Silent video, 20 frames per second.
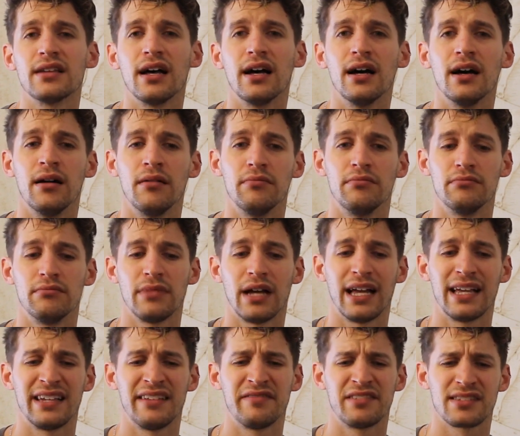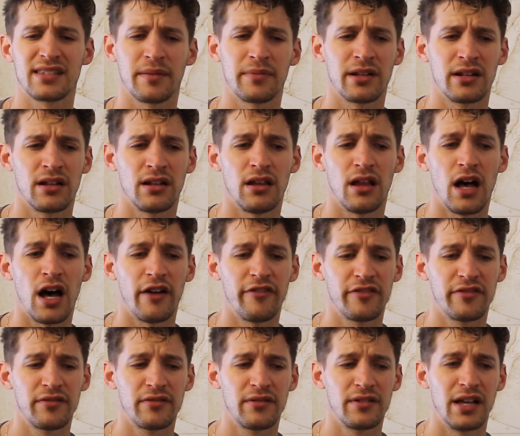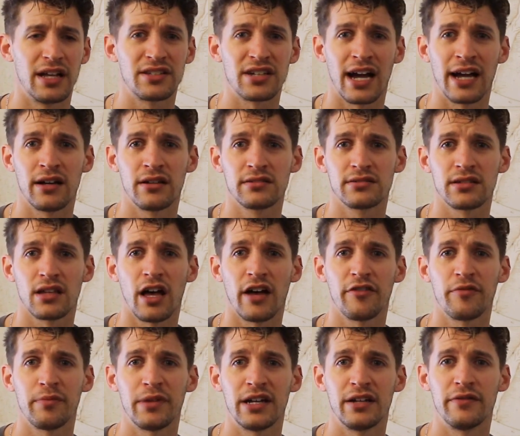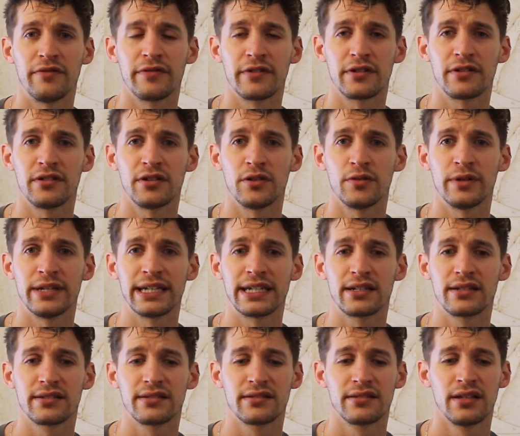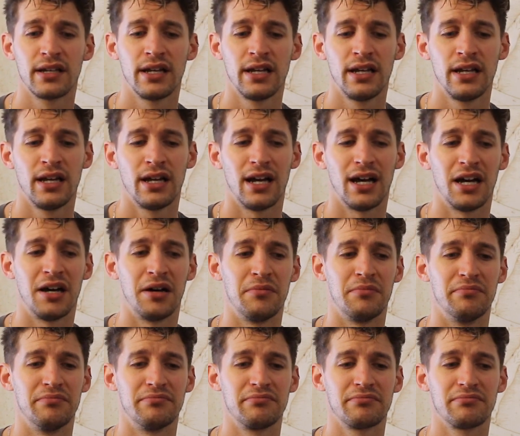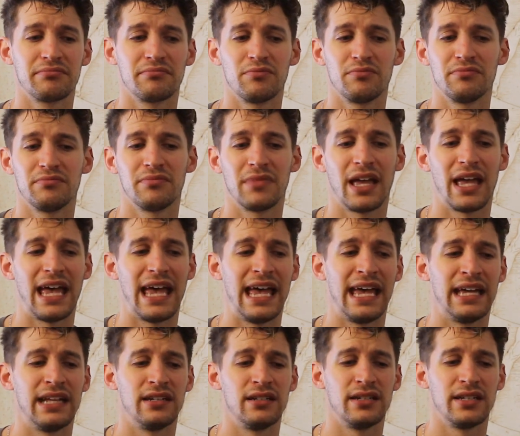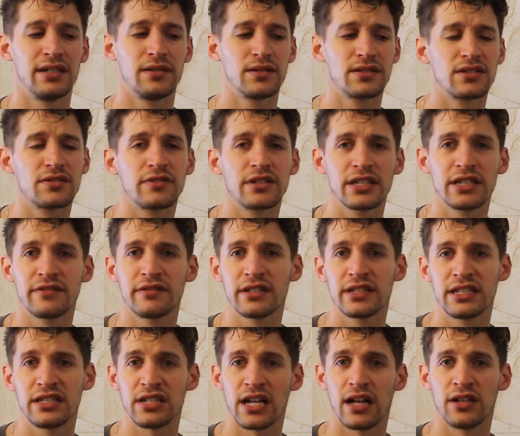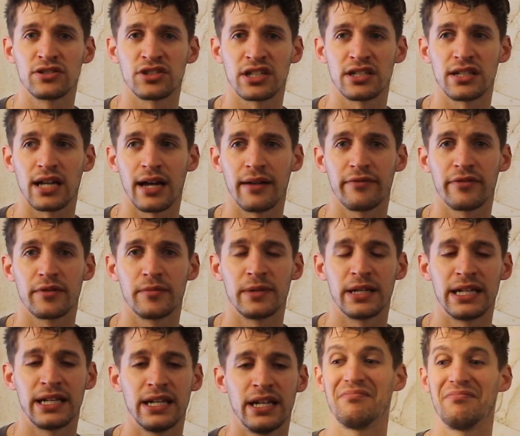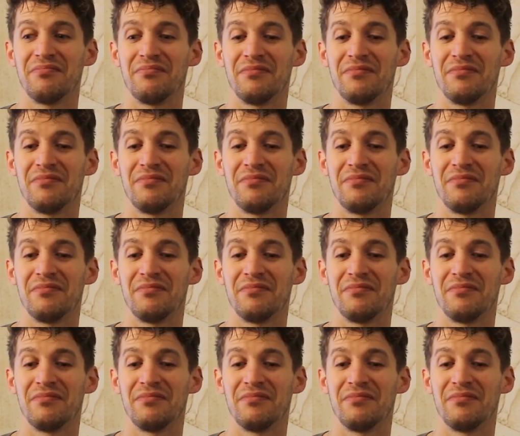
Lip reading: I even slept in a child's loft bed for 2 weeks. And it was a really, really challenging time for me.